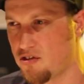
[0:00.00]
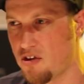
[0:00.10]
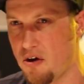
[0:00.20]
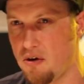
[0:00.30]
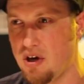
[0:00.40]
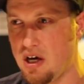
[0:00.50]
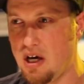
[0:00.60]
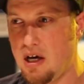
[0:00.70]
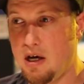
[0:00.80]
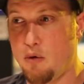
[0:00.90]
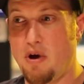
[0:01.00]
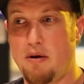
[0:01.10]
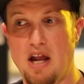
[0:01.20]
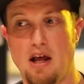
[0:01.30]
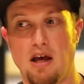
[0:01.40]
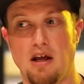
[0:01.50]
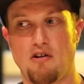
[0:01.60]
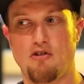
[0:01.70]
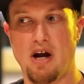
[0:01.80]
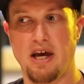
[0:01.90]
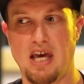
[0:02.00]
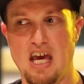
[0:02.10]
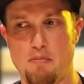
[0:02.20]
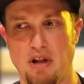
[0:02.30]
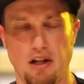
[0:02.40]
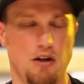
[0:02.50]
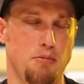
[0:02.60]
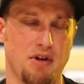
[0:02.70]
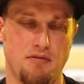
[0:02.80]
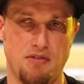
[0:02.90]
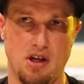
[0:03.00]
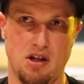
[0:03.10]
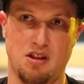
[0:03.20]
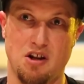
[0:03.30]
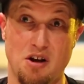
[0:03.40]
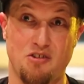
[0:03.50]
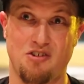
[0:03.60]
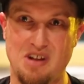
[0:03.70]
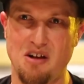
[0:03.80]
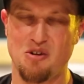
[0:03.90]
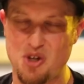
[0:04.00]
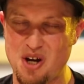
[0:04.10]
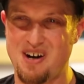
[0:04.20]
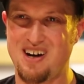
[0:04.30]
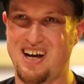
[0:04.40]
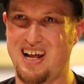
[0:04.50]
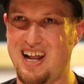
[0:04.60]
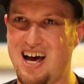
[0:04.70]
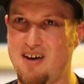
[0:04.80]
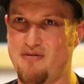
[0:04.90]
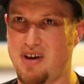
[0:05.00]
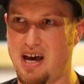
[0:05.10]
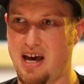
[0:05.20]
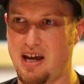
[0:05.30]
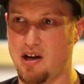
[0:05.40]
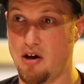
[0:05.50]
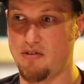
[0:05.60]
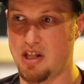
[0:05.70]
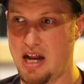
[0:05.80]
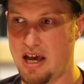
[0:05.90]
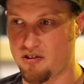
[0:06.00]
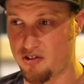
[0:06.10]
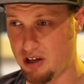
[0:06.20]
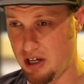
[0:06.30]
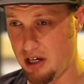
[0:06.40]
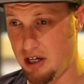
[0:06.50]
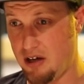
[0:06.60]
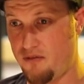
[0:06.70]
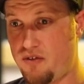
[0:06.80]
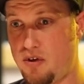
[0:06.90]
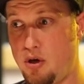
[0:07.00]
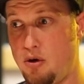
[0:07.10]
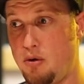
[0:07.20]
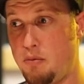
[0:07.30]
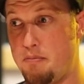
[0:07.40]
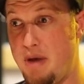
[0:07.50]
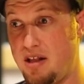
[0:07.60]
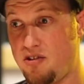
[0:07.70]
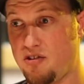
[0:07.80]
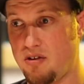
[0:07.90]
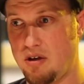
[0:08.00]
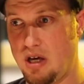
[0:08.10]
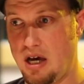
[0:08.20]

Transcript: So we're going to try keep a little bit of the nostalgia alive, and over the next few months,